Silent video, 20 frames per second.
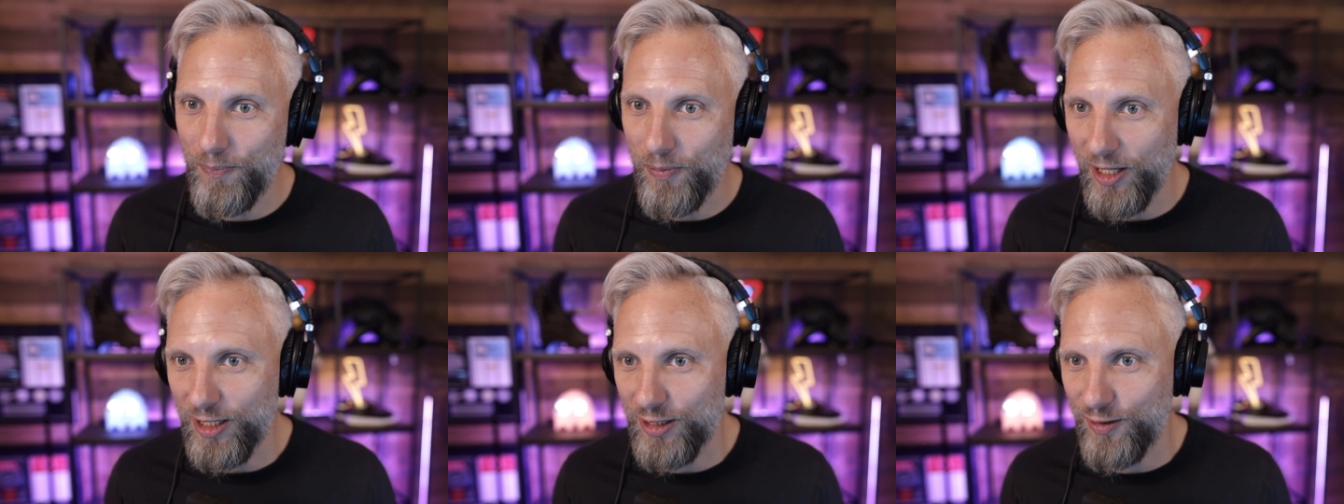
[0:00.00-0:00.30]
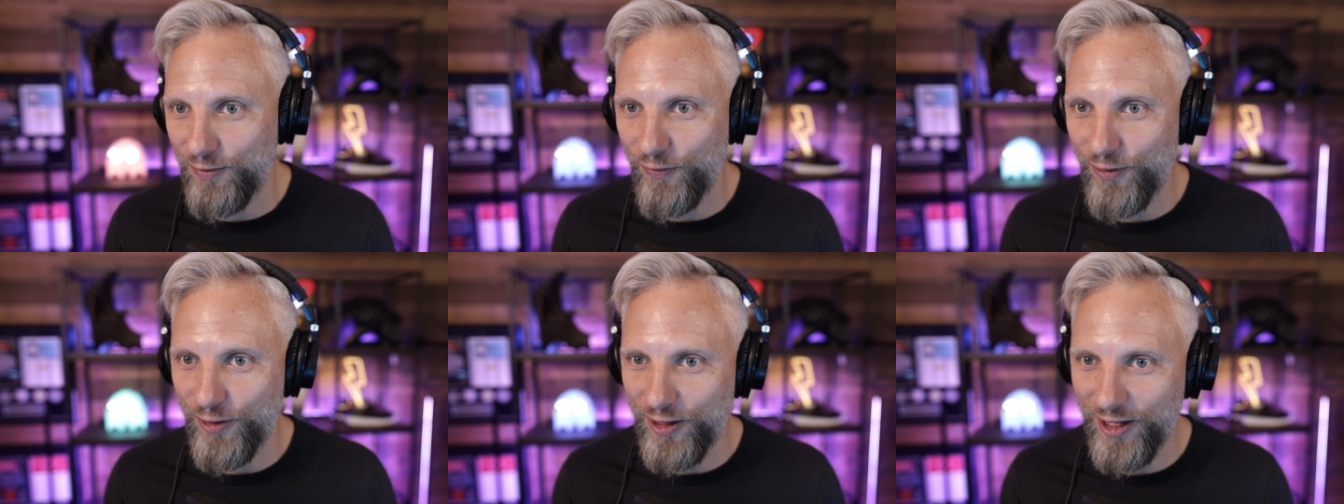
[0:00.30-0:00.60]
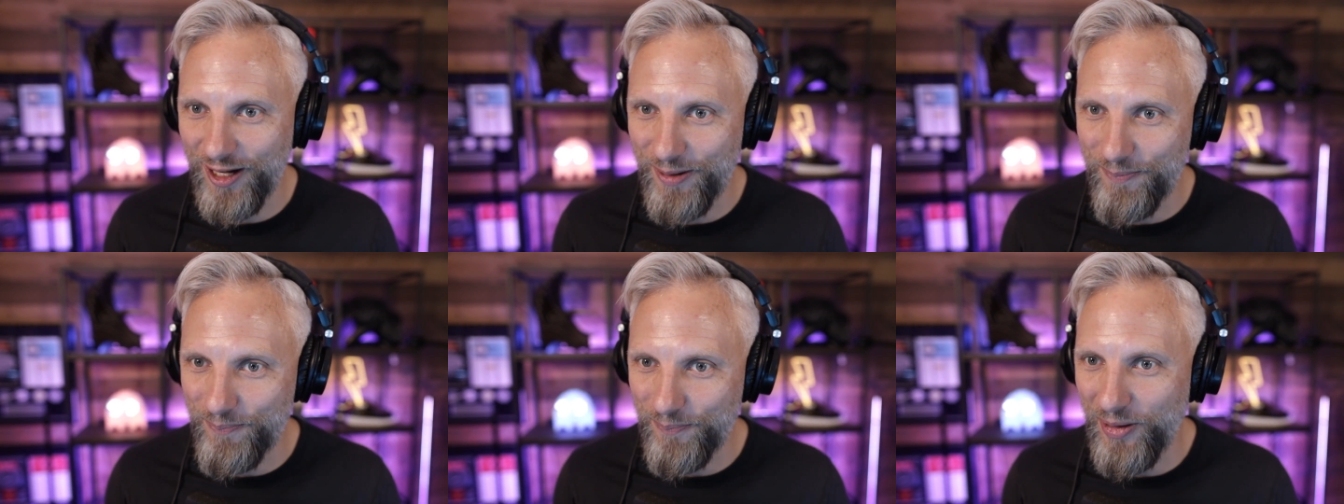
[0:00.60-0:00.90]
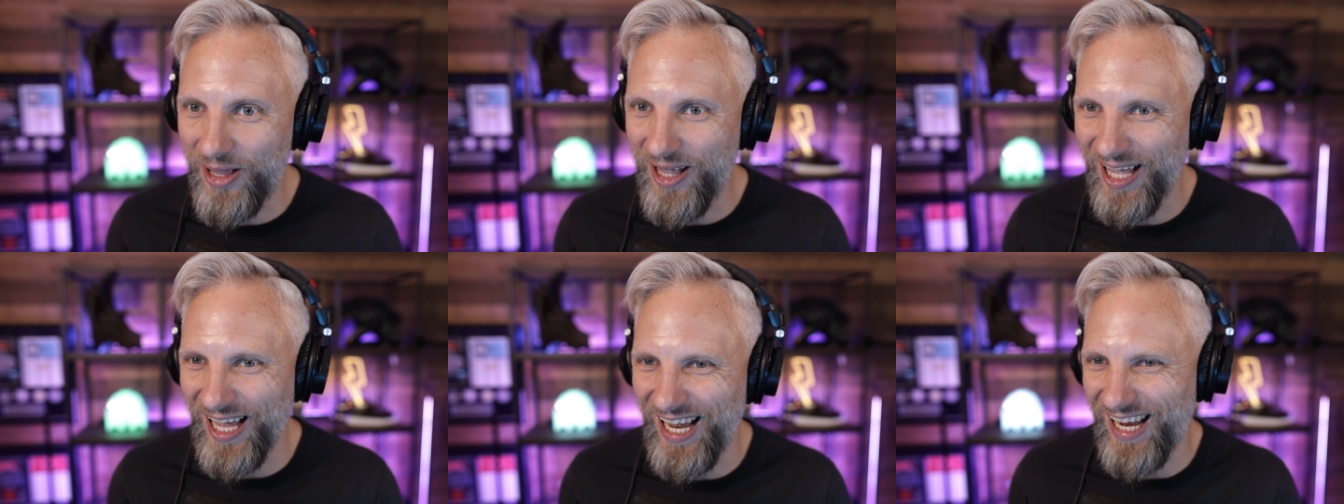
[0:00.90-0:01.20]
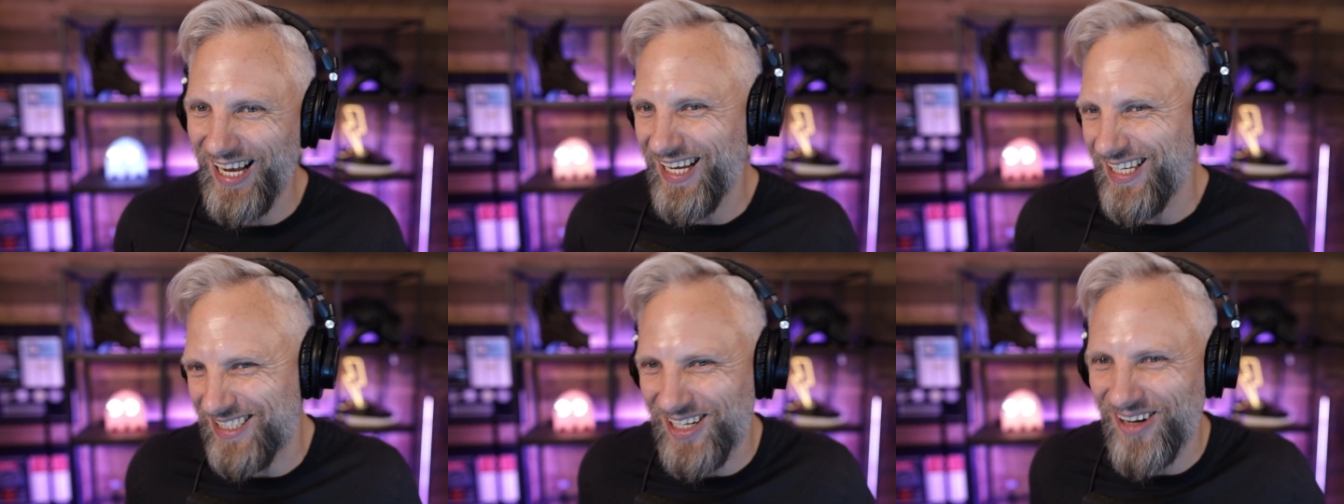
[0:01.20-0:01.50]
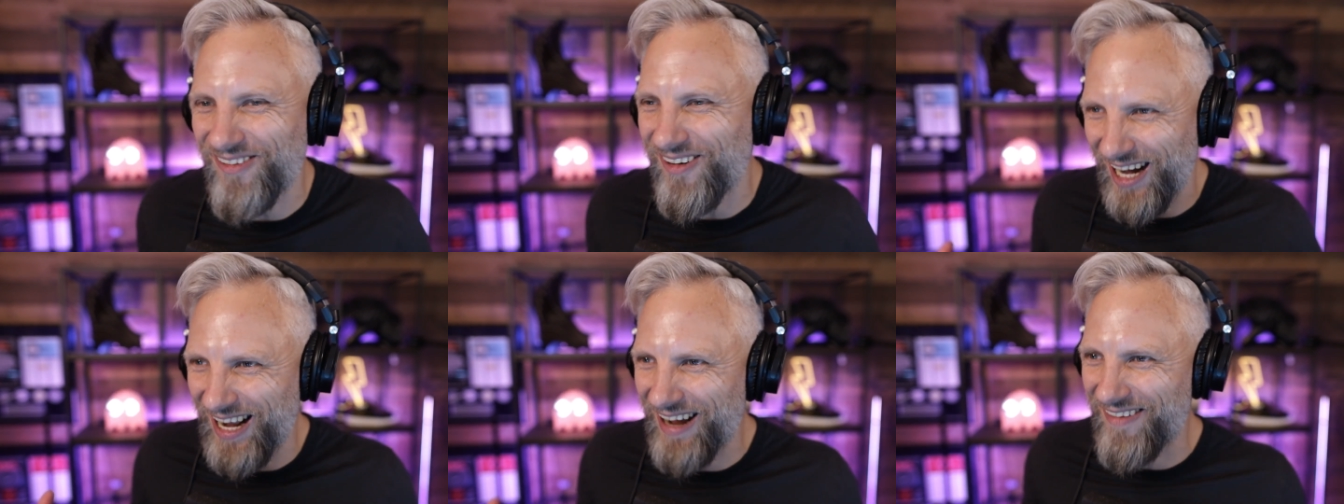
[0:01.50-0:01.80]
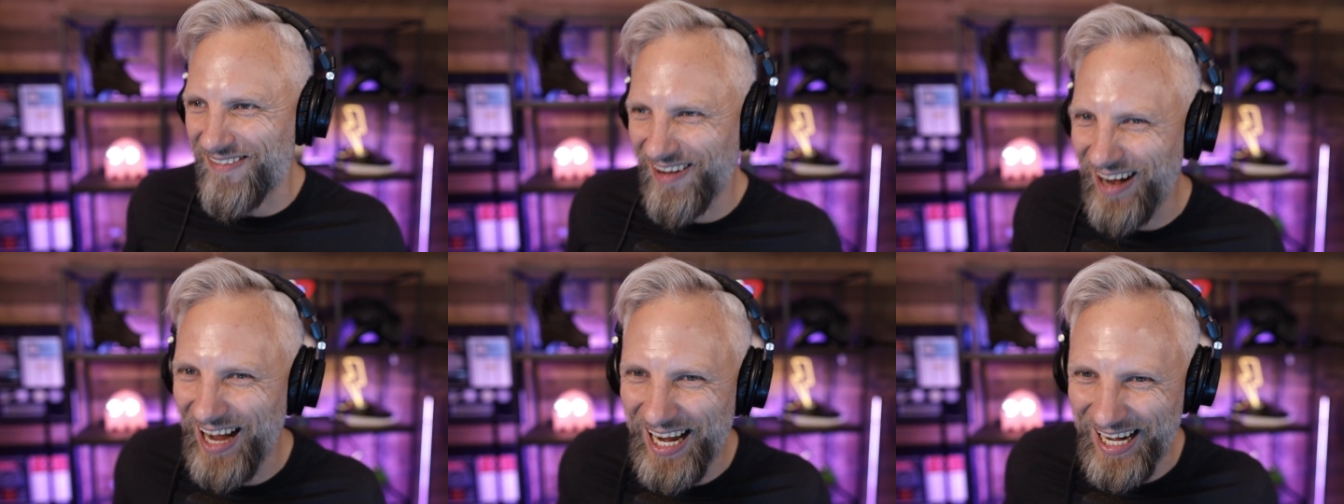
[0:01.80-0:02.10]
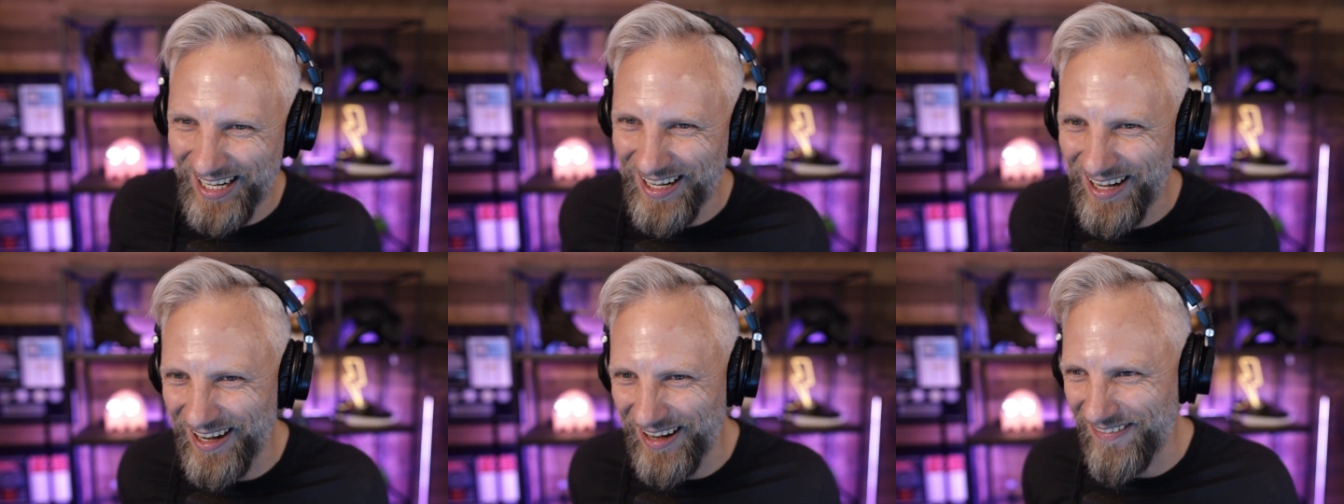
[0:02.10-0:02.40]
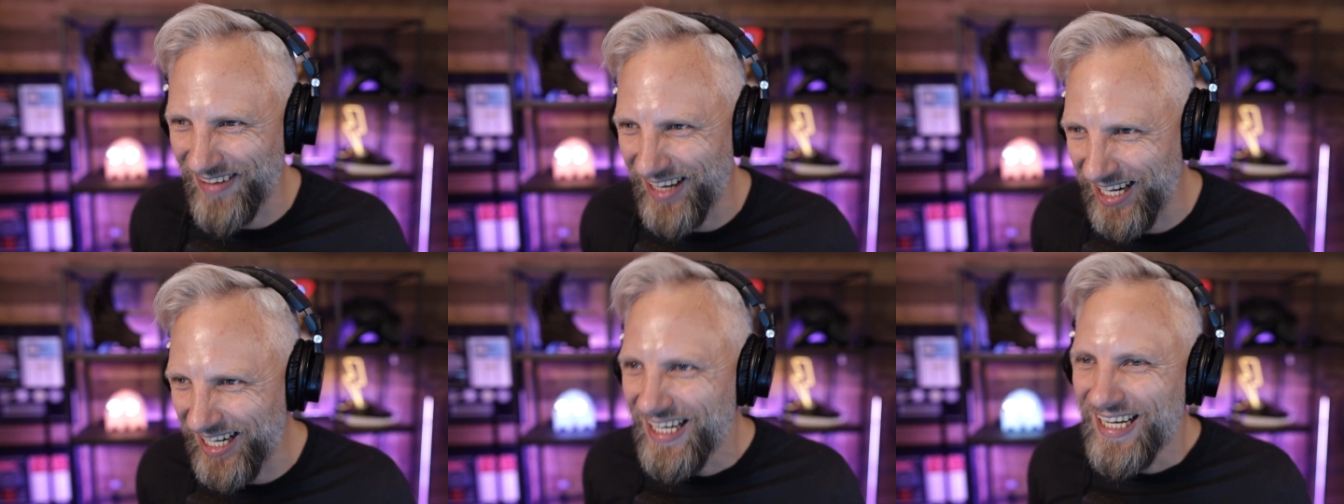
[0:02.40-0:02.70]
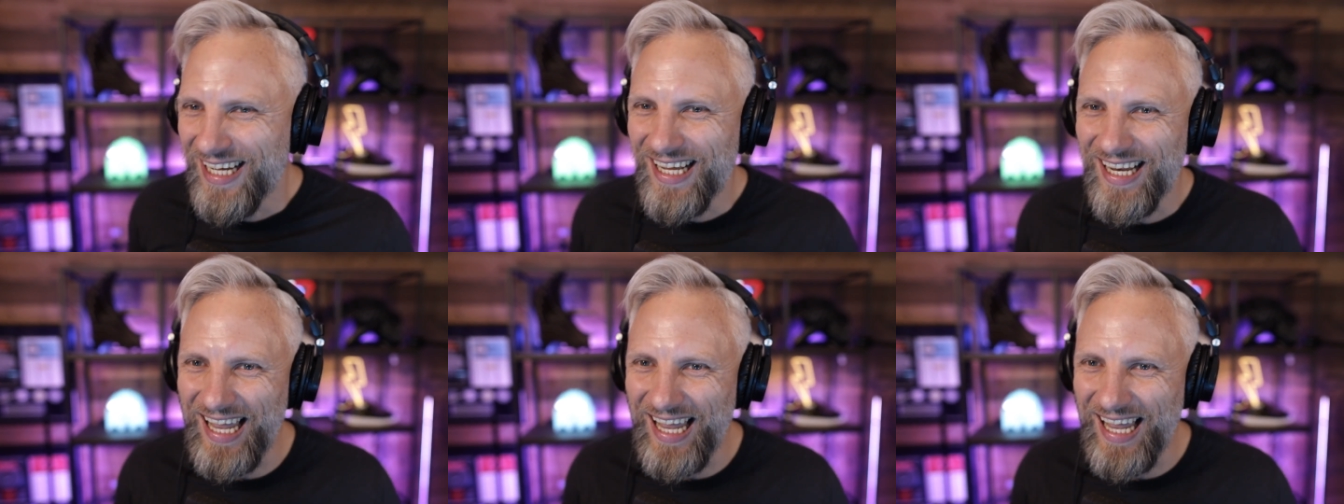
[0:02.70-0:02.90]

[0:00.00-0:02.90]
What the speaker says: place for the implants or whatever, right? You know what I mean?